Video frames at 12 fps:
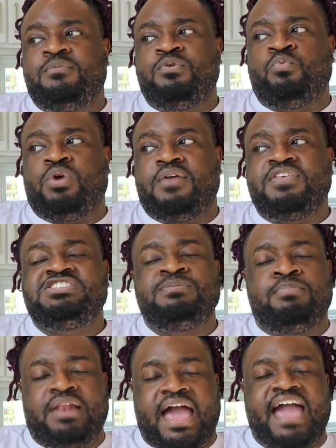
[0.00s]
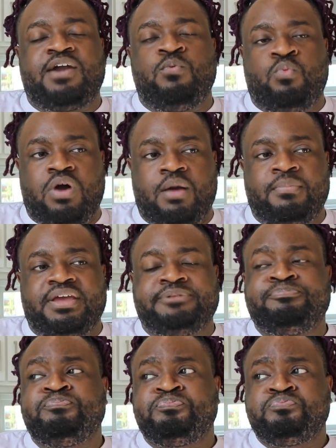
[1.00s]
where this black
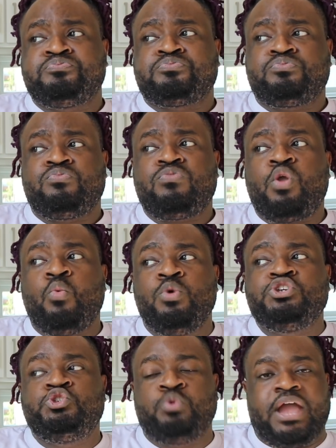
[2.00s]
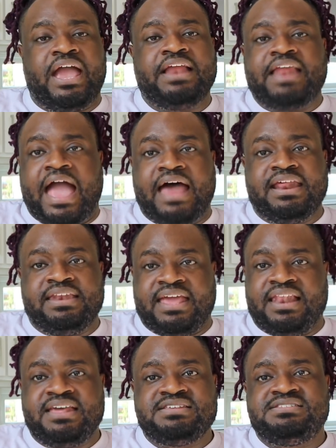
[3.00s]
woman was dragged out of
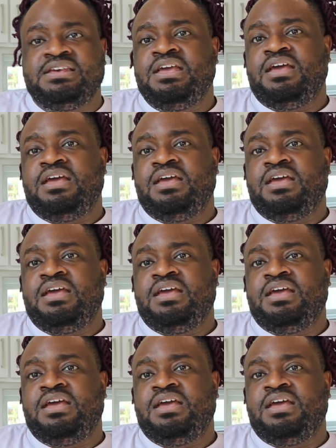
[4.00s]
Nellies.